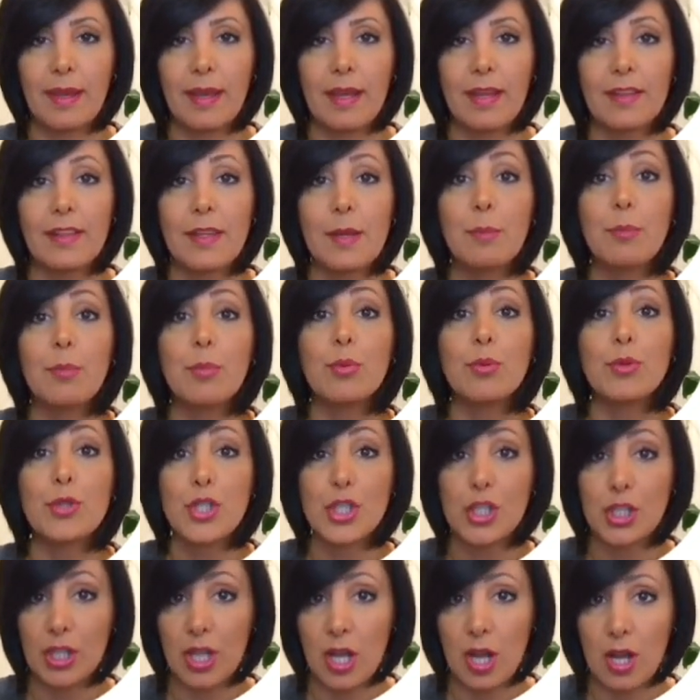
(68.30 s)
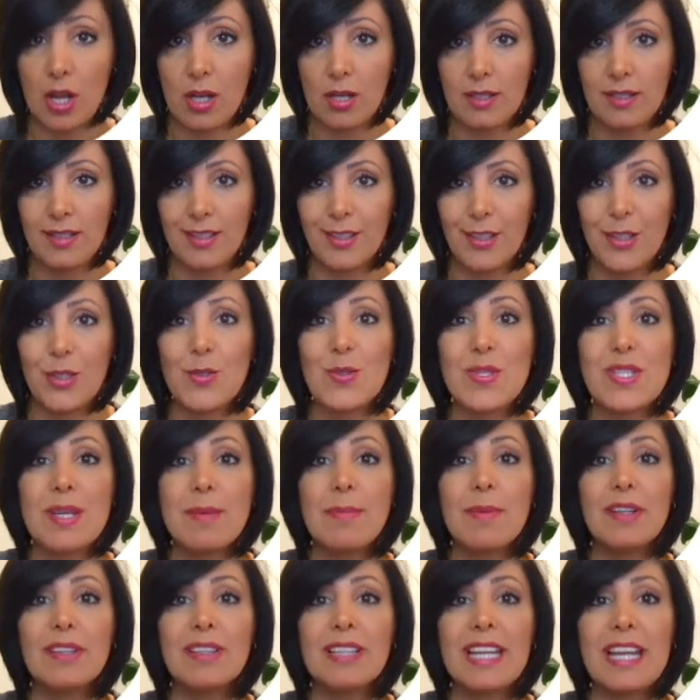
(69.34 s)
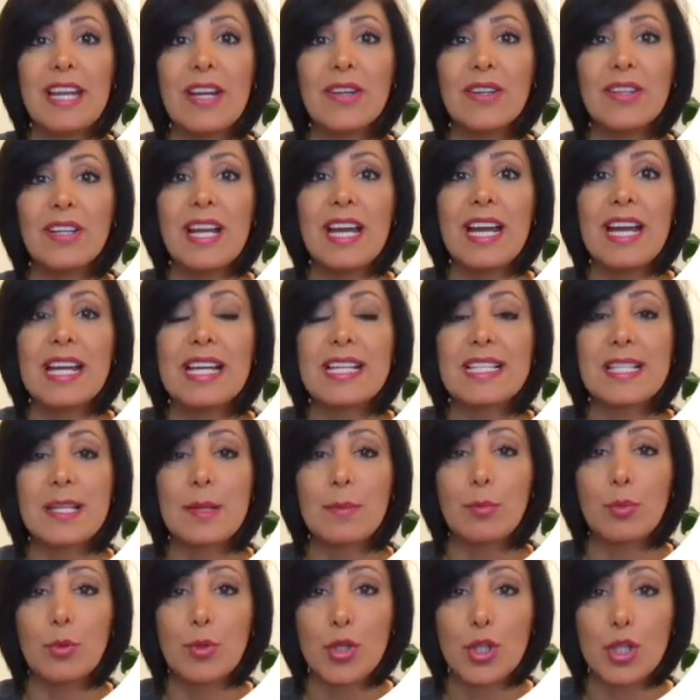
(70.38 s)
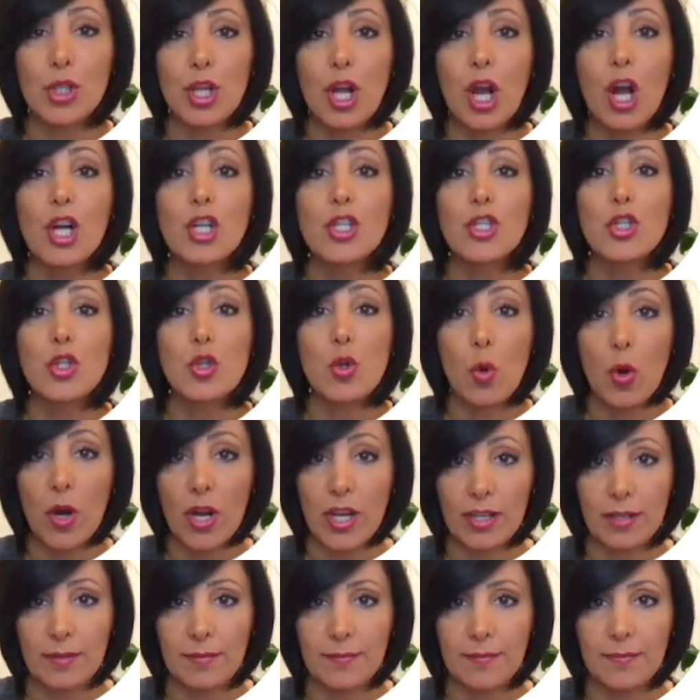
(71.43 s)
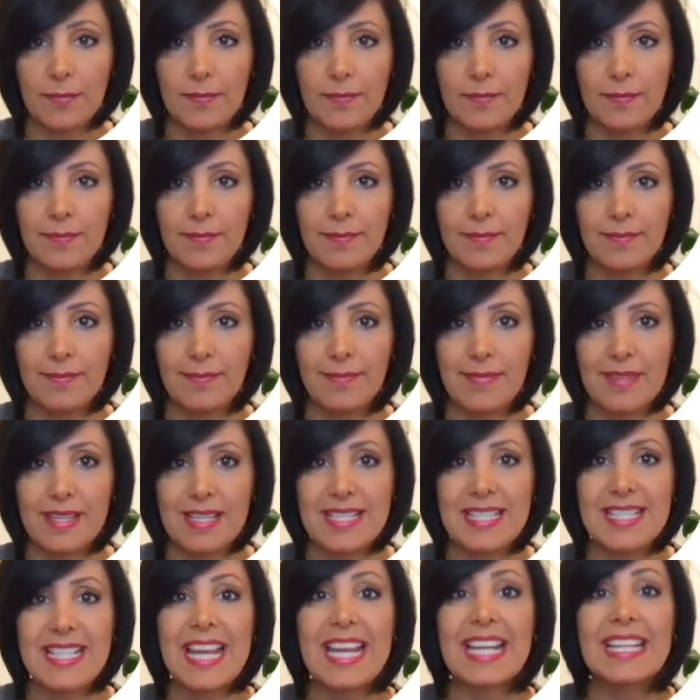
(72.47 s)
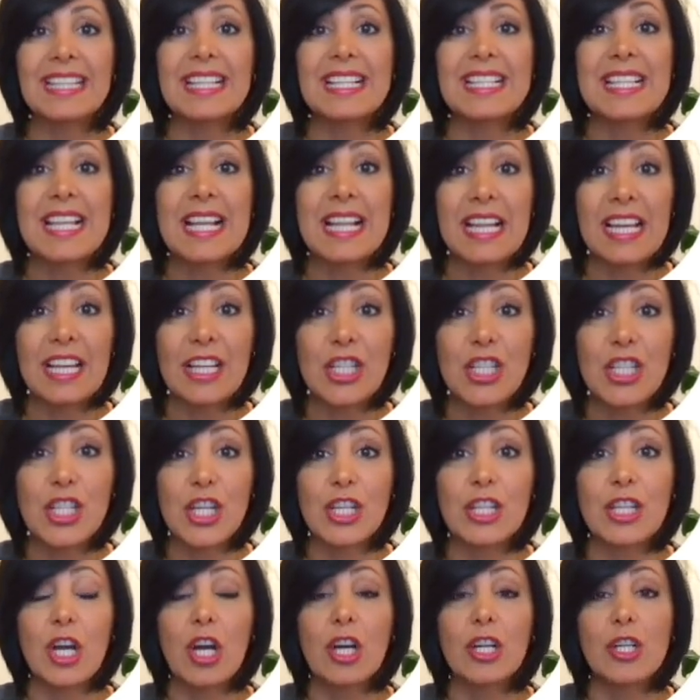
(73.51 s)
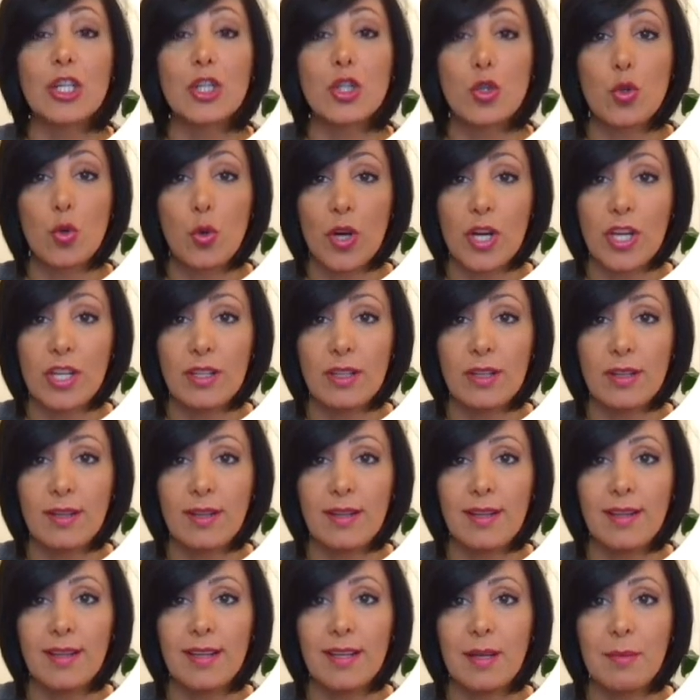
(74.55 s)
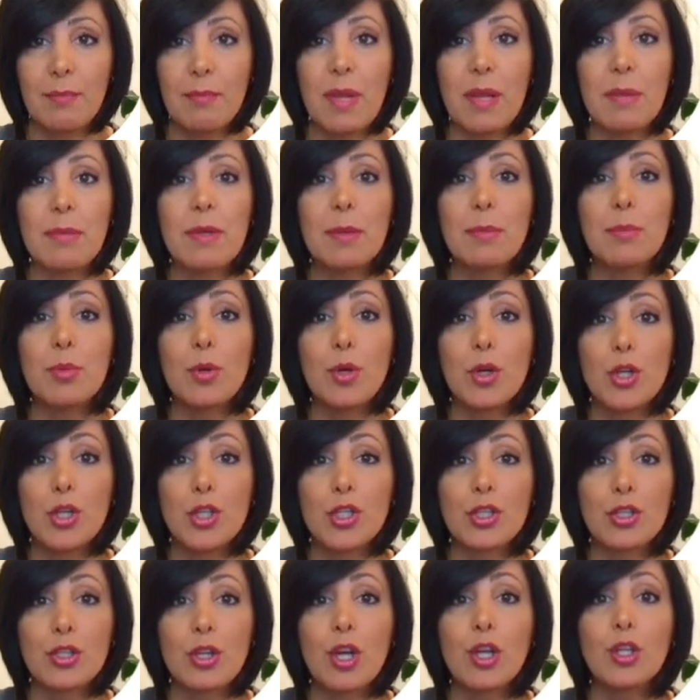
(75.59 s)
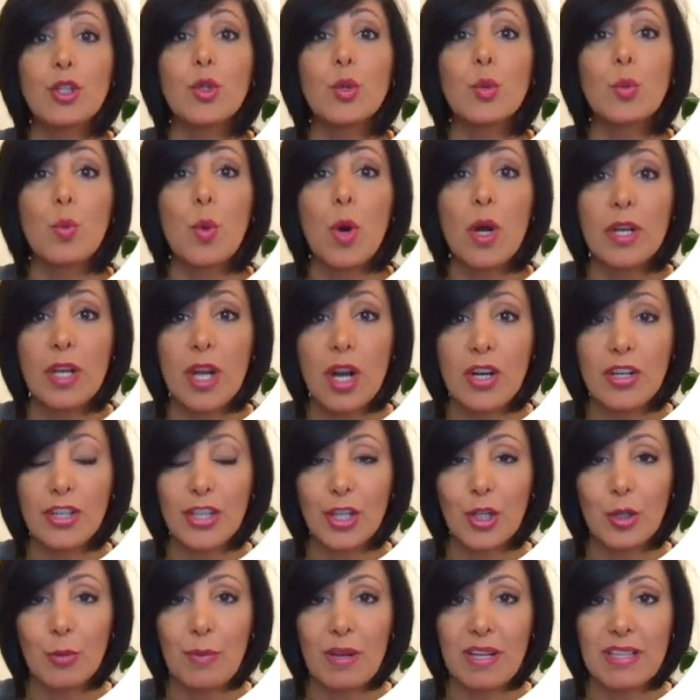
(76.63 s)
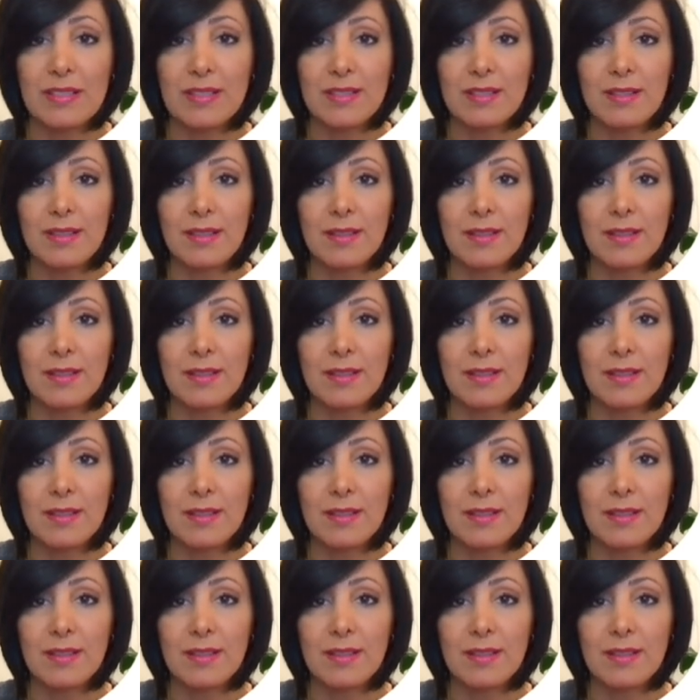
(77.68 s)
The push law usable here is the push law on join, saying the selection on a join may be pushed to one argument